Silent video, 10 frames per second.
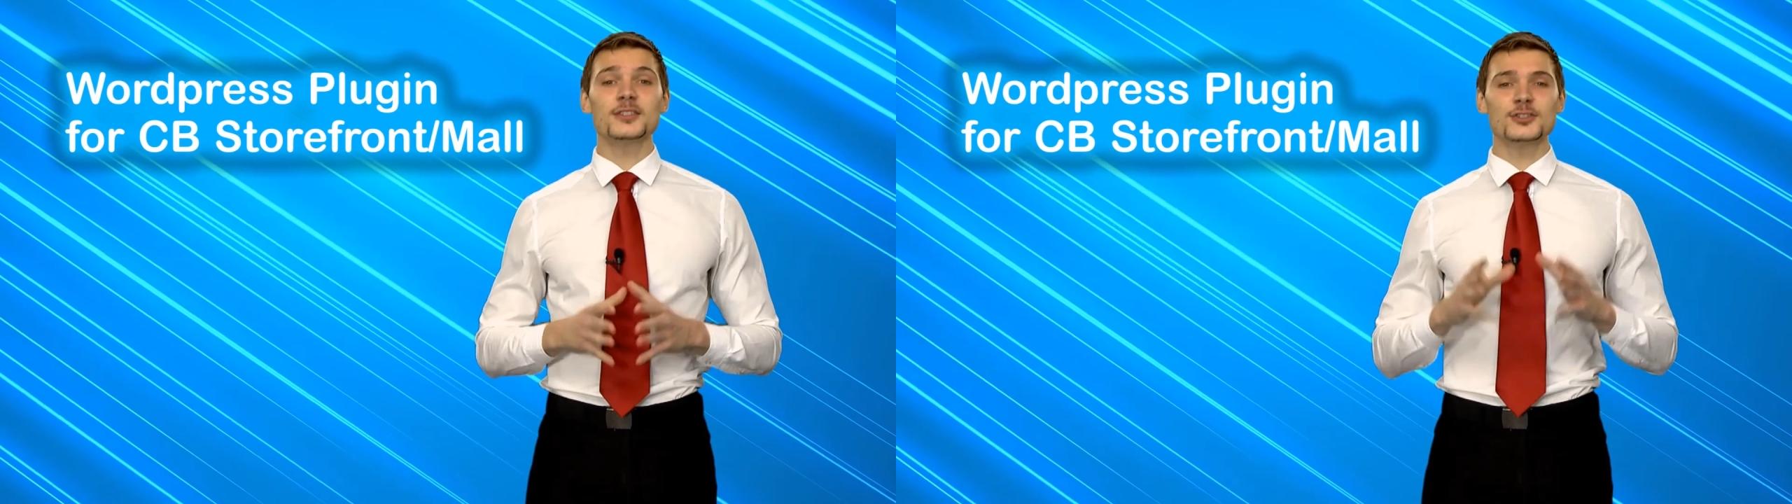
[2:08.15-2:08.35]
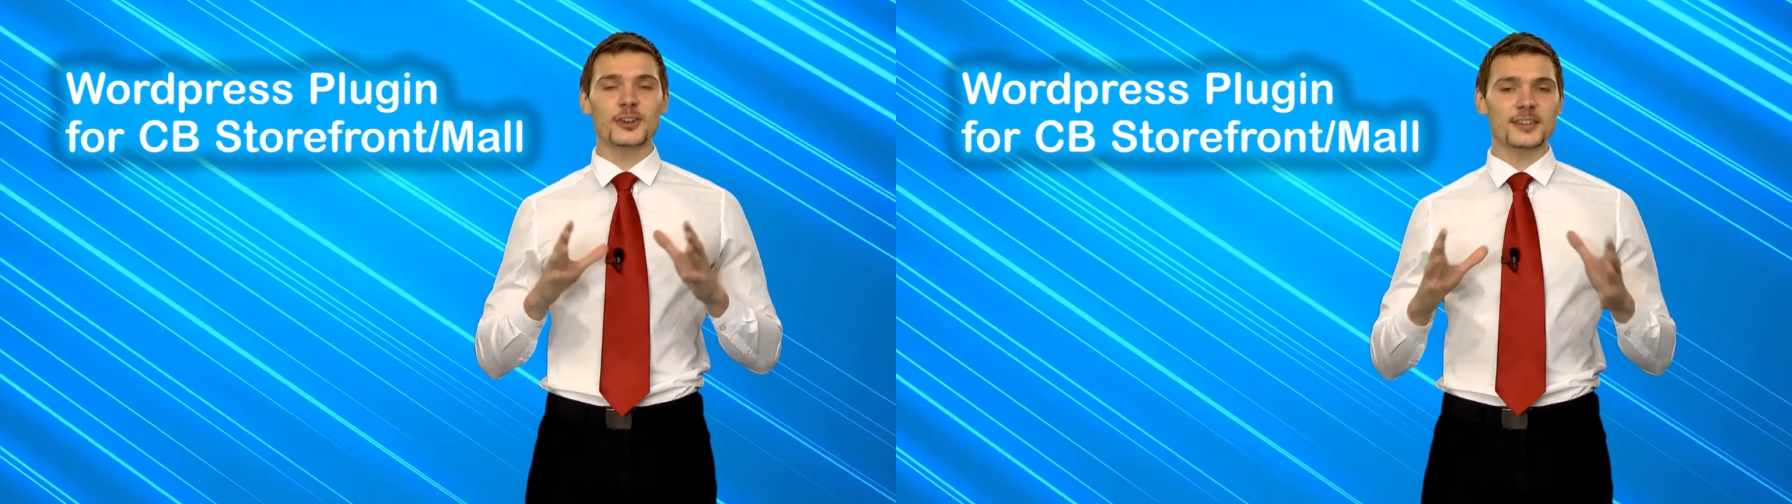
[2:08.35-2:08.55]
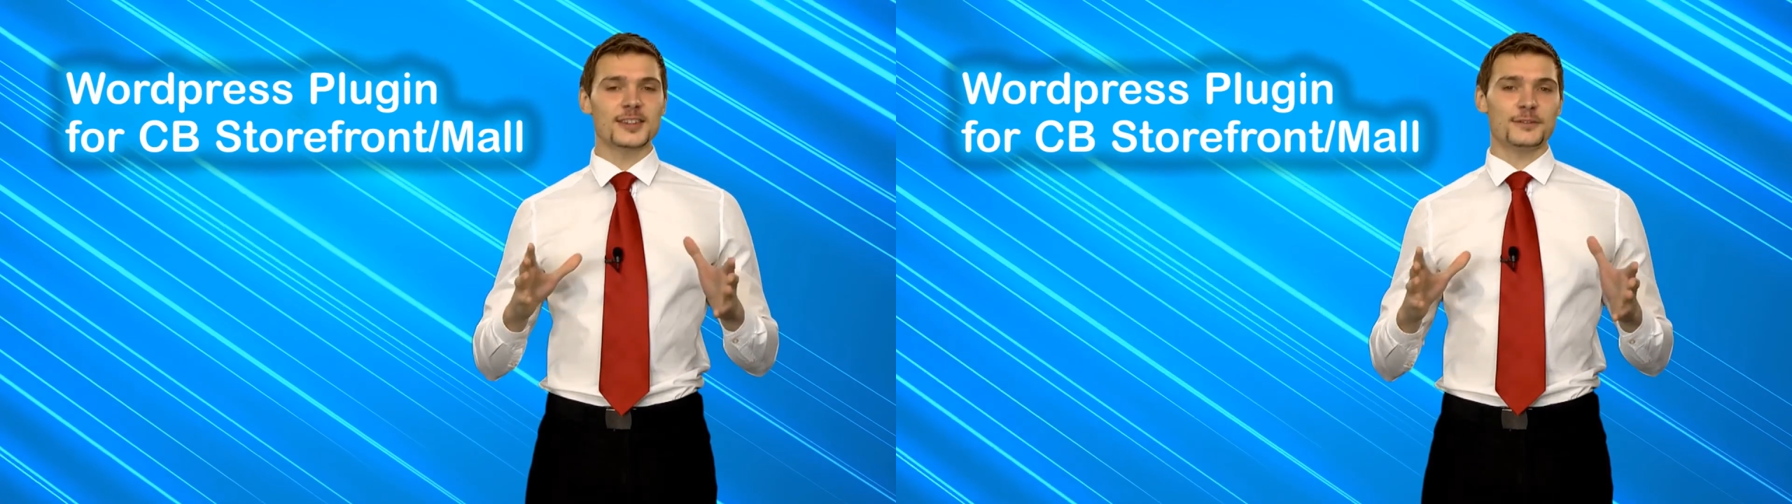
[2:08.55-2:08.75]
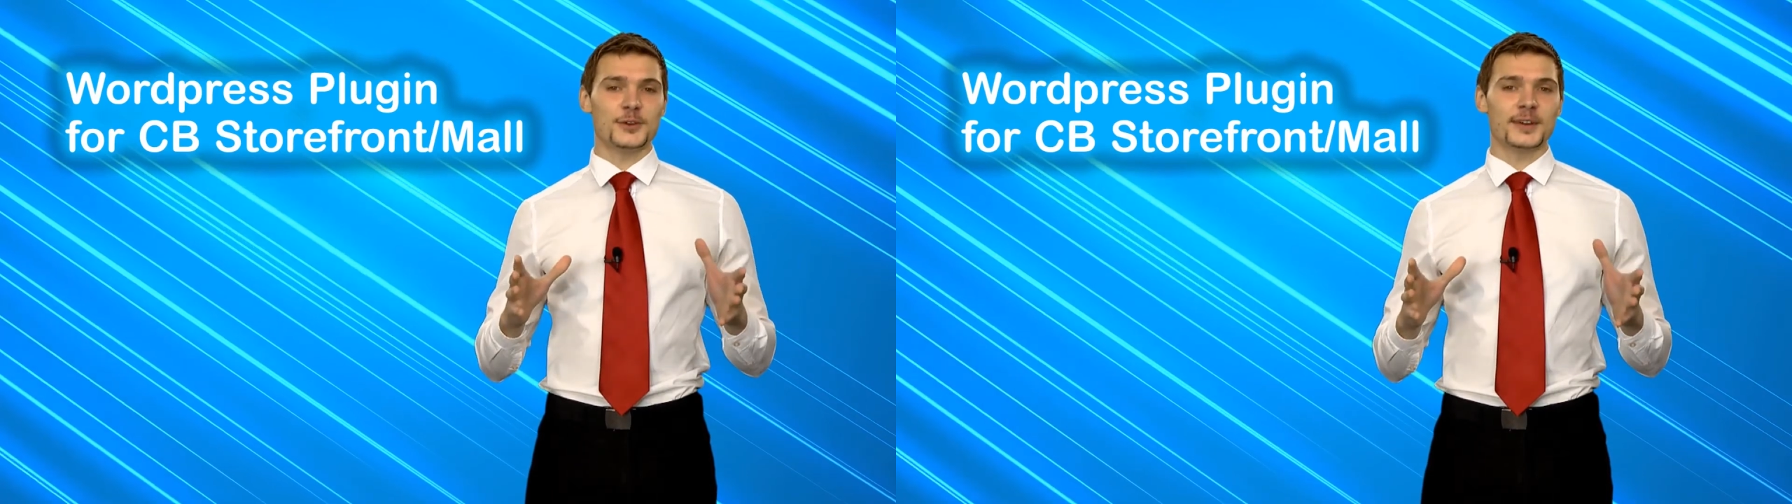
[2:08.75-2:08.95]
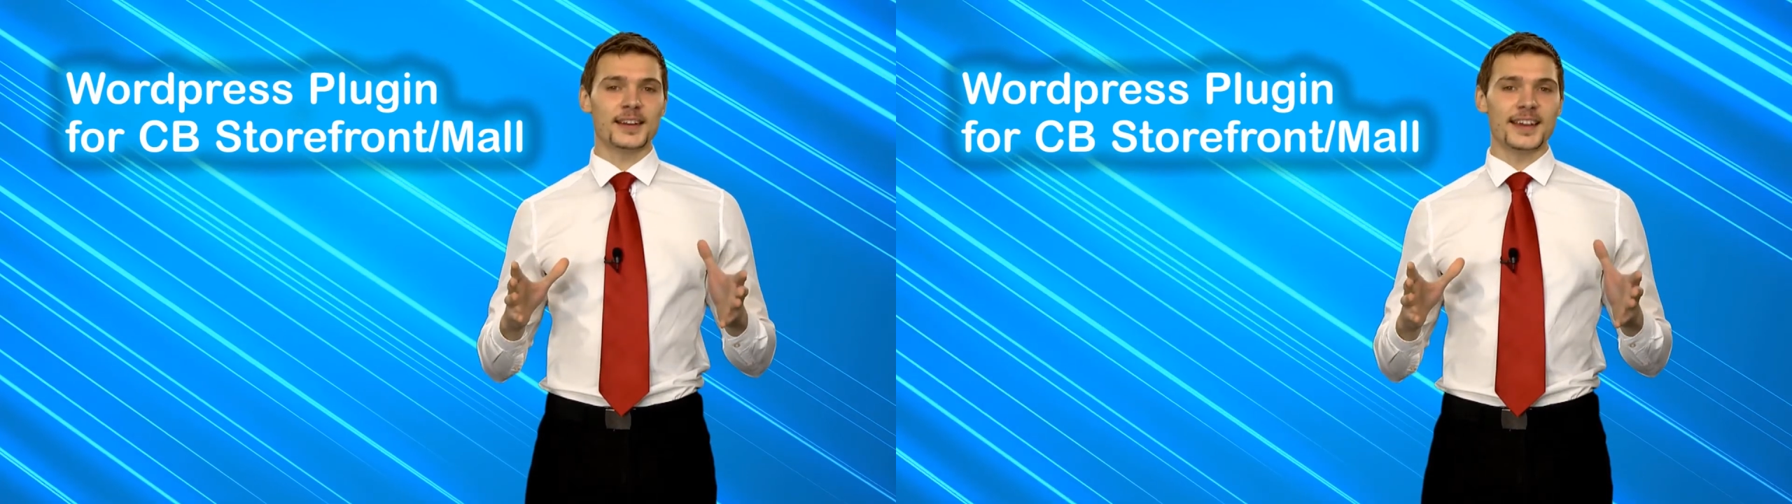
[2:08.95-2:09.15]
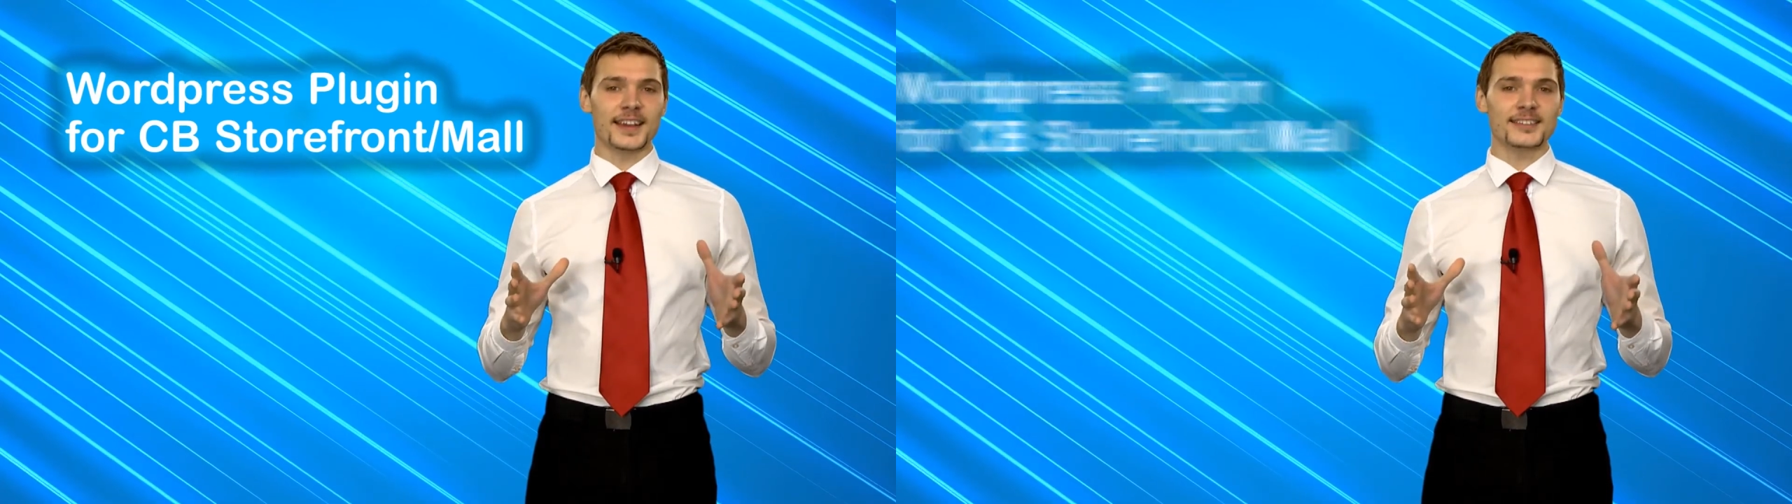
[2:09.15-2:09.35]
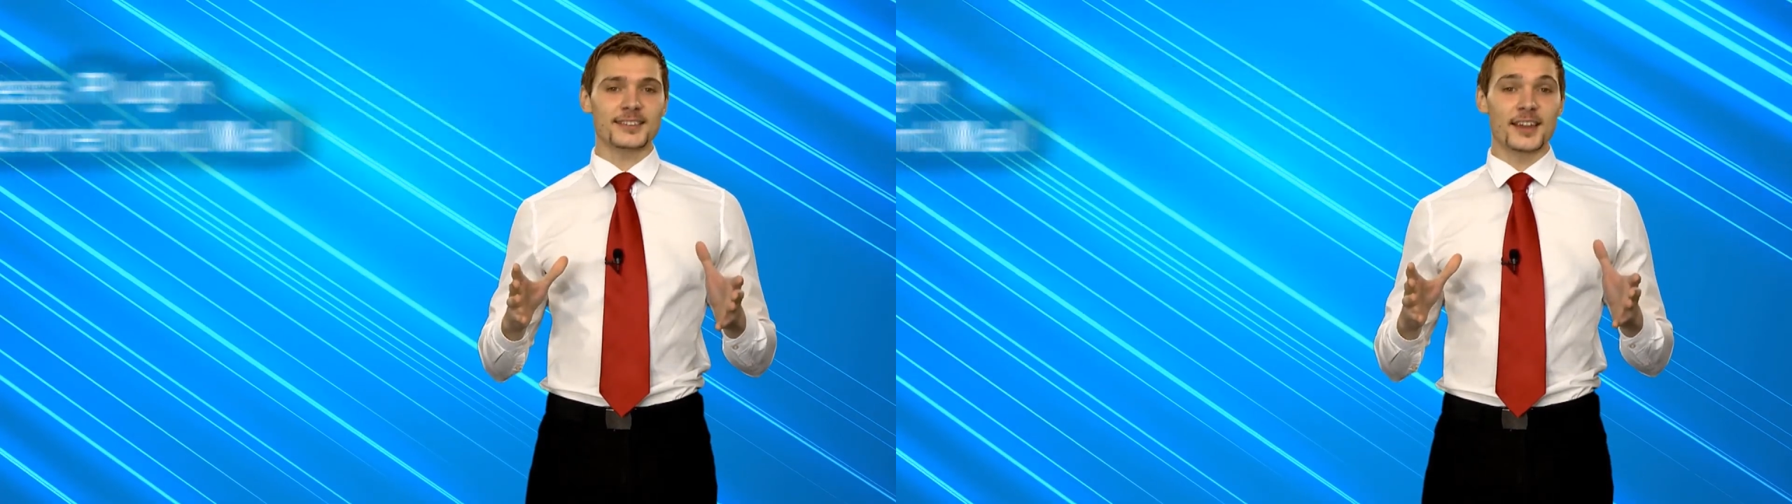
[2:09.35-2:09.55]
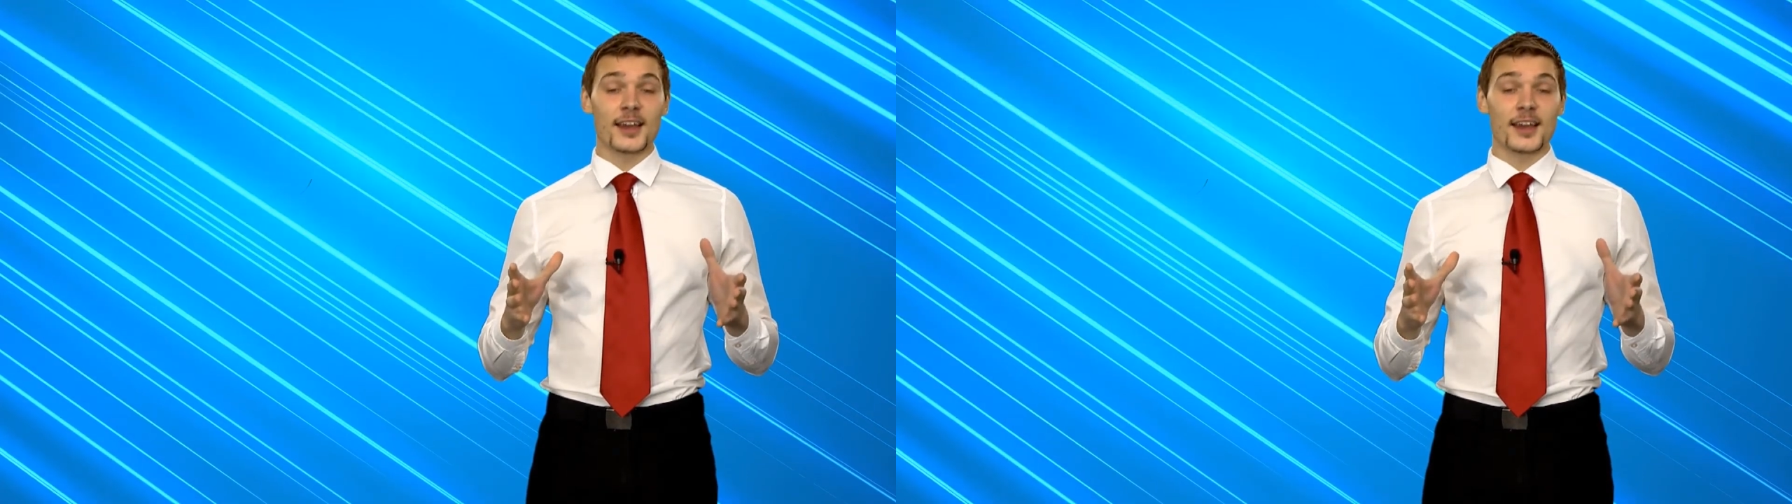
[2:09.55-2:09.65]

just a few clicks.